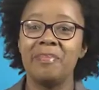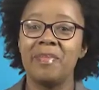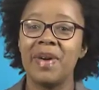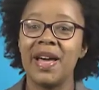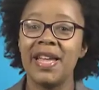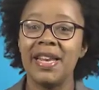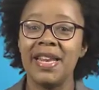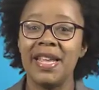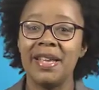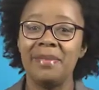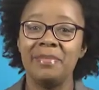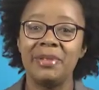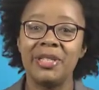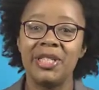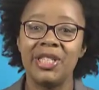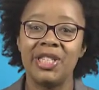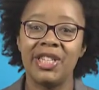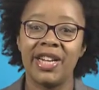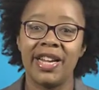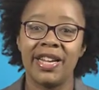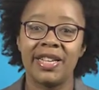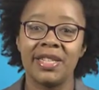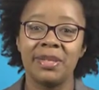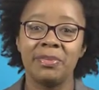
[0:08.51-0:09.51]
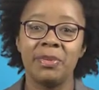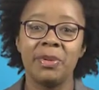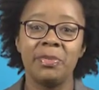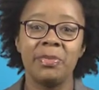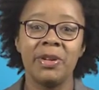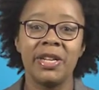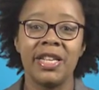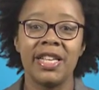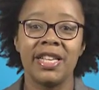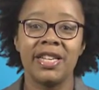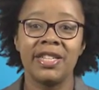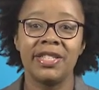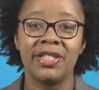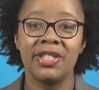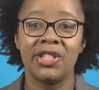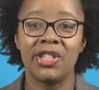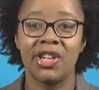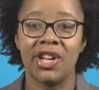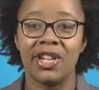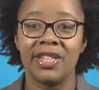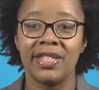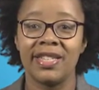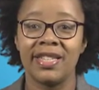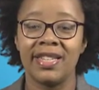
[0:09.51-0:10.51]
my name is Jasmine McGinnis
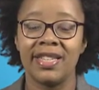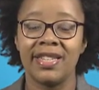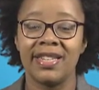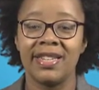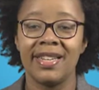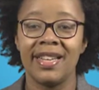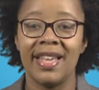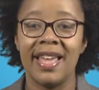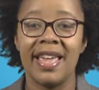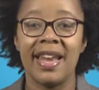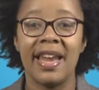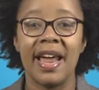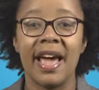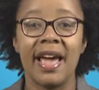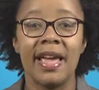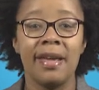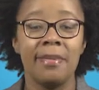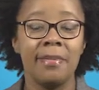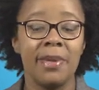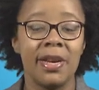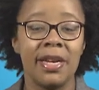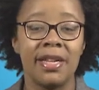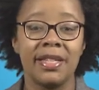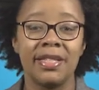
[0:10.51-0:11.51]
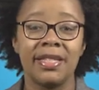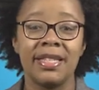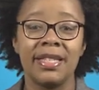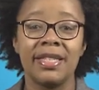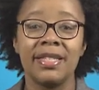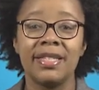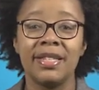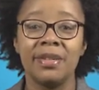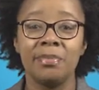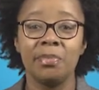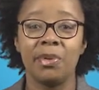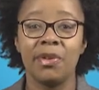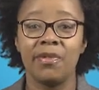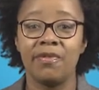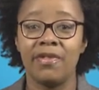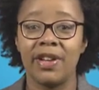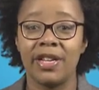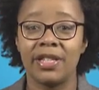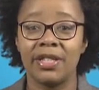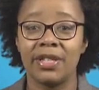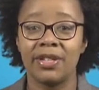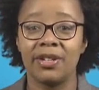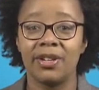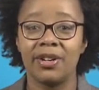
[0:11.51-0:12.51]
Johnson, and I am an assistant
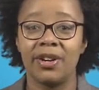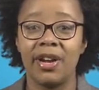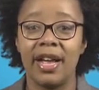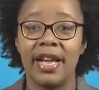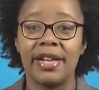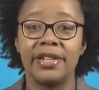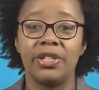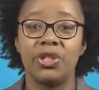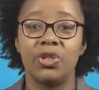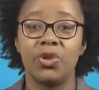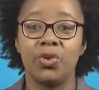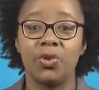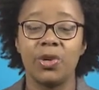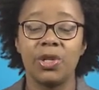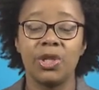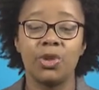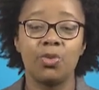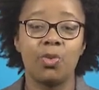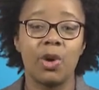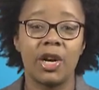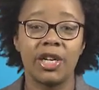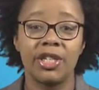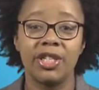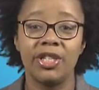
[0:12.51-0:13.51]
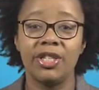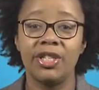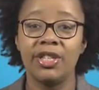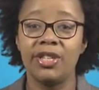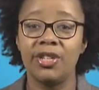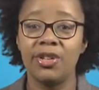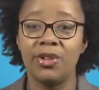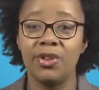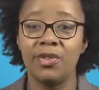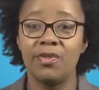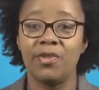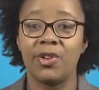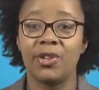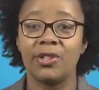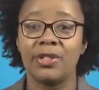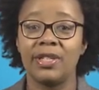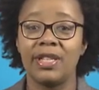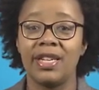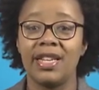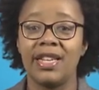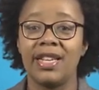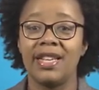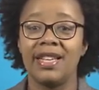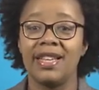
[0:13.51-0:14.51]
professor at George Washington
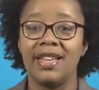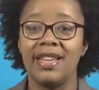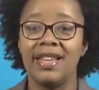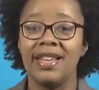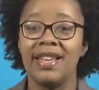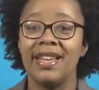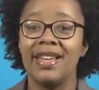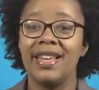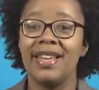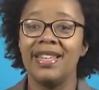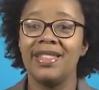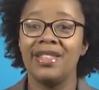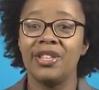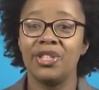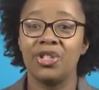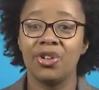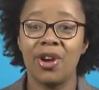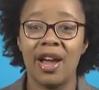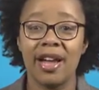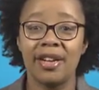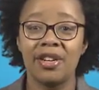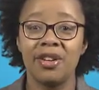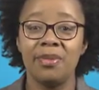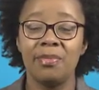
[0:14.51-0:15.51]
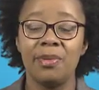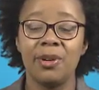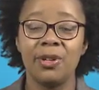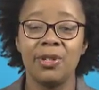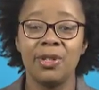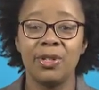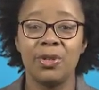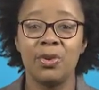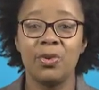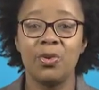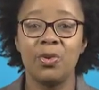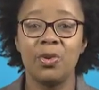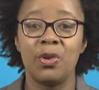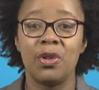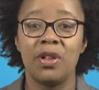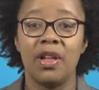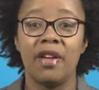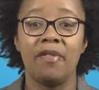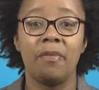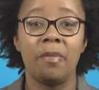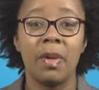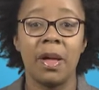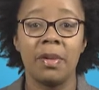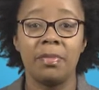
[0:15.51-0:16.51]
University in the Trachtenberg School
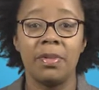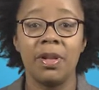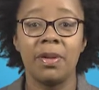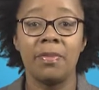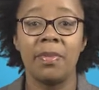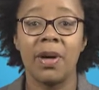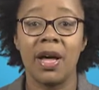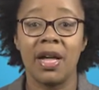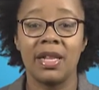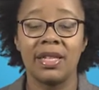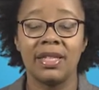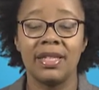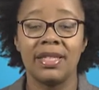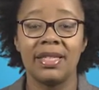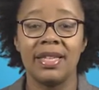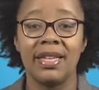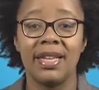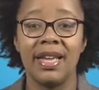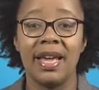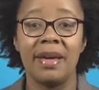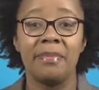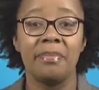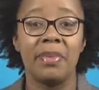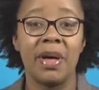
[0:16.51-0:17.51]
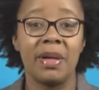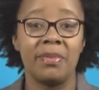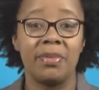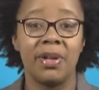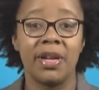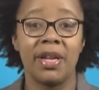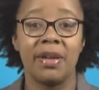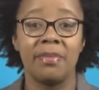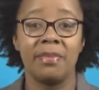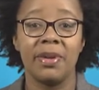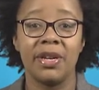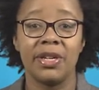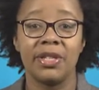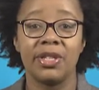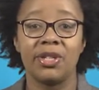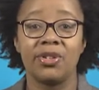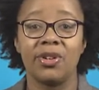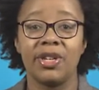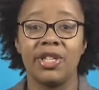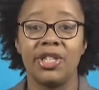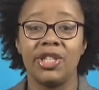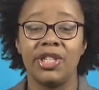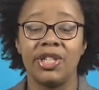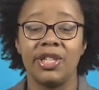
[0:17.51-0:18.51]
of Public Policy and Public
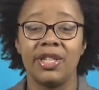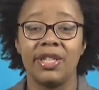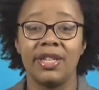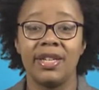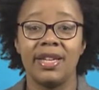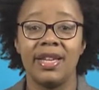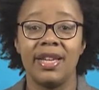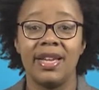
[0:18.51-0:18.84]
Administration.